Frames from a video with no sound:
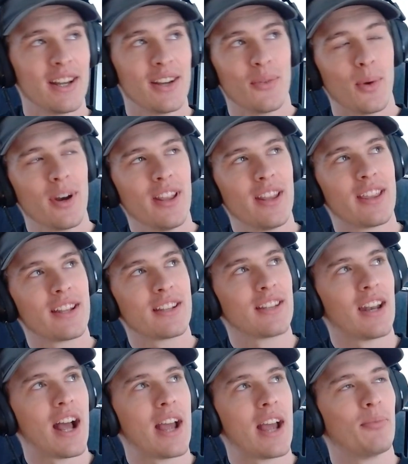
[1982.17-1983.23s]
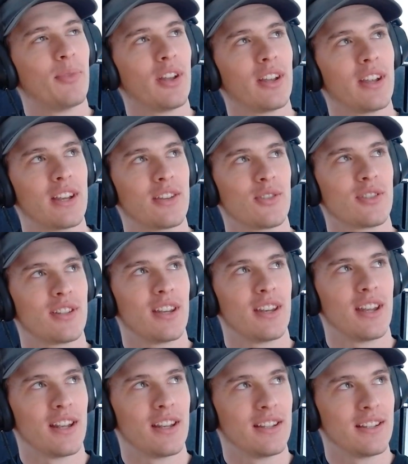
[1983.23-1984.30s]
one of the things that I'm really interested
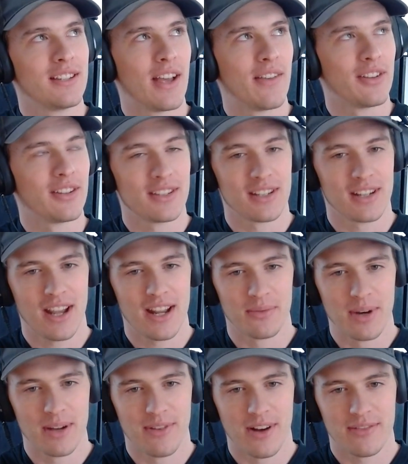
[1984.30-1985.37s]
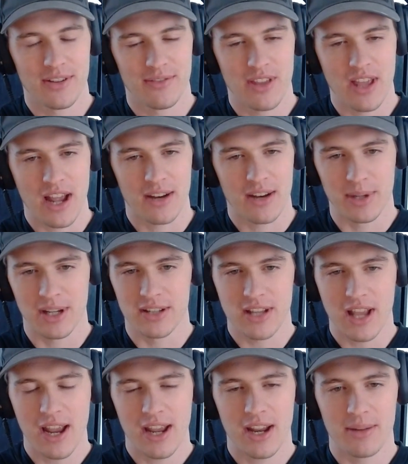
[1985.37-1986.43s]
in, Devon, to kind of riff off of that, because
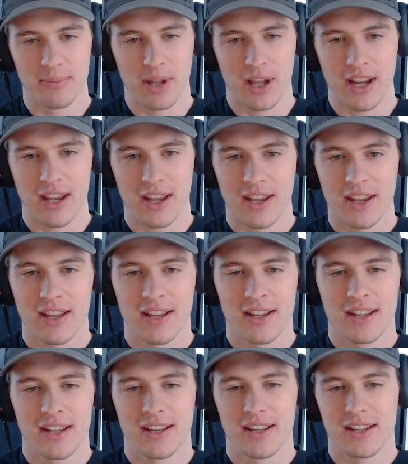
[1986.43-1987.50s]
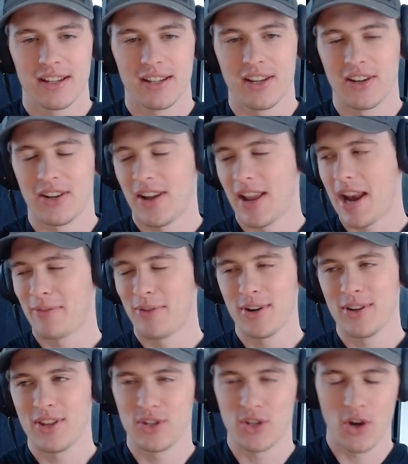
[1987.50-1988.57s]
I am like, and I've
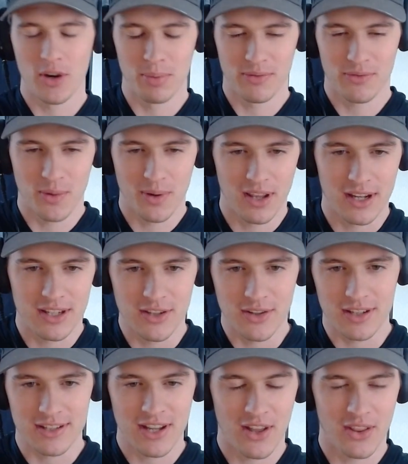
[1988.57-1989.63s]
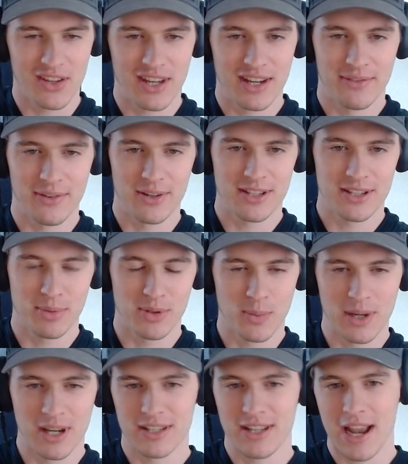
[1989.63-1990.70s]
heard the joke before, like you can tell the difference
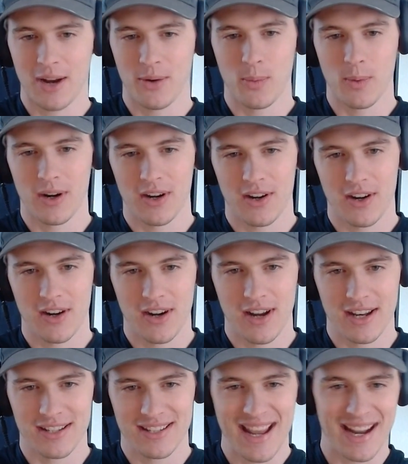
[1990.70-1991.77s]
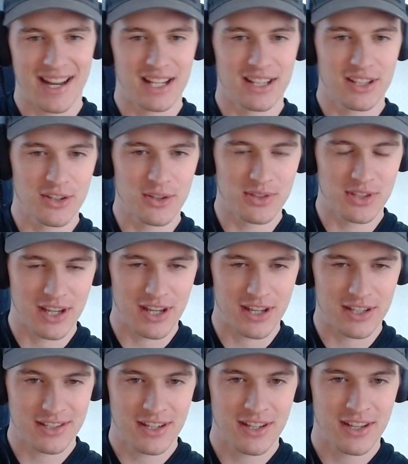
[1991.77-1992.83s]
between a tech worker and a tech
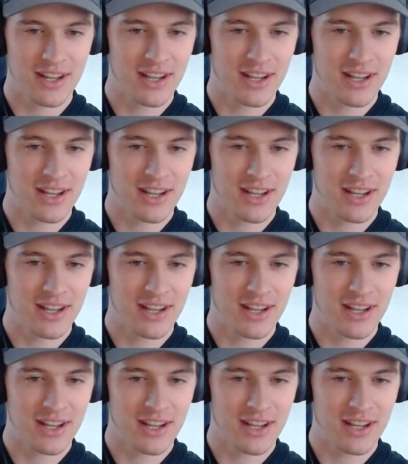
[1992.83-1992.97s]
enthusiast